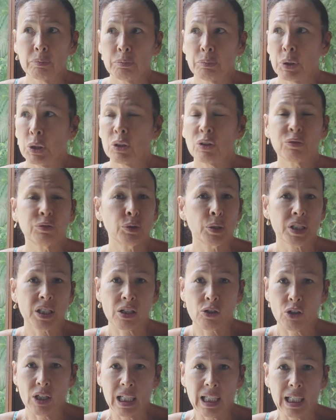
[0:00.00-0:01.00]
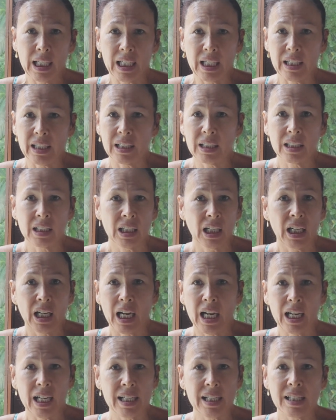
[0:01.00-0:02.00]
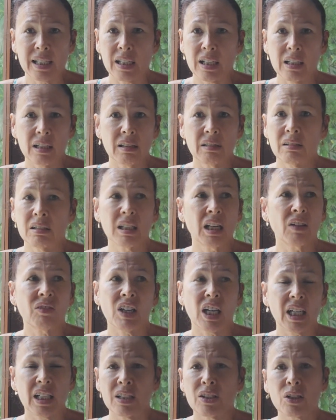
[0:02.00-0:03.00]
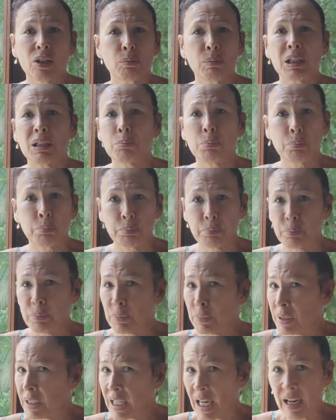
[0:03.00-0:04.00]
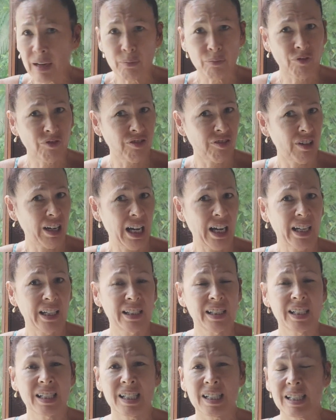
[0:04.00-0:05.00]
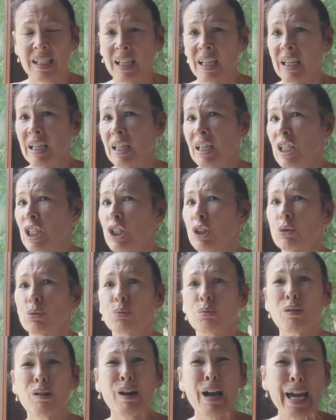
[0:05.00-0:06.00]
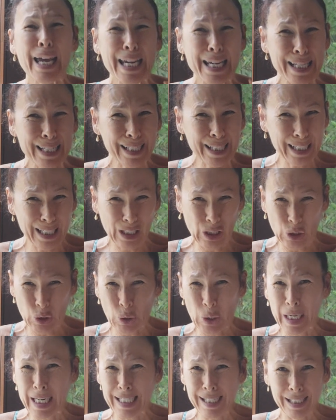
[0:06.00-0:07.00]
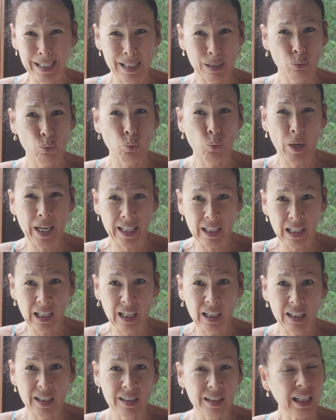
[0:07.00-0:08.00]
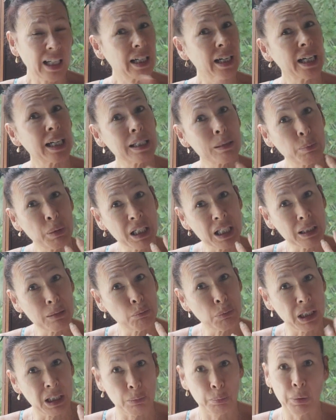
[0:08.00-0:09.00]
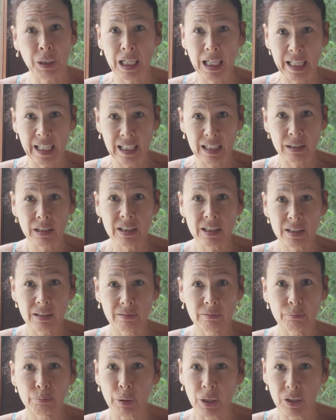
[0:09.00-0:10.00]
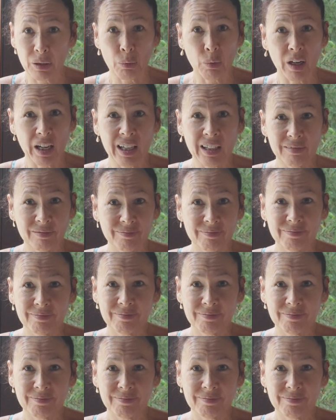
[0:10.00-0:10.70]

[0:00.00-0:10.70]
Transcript: beautiful Australia has never had so many damn floods, crazy, crazy weather that has been manipulated, by the way.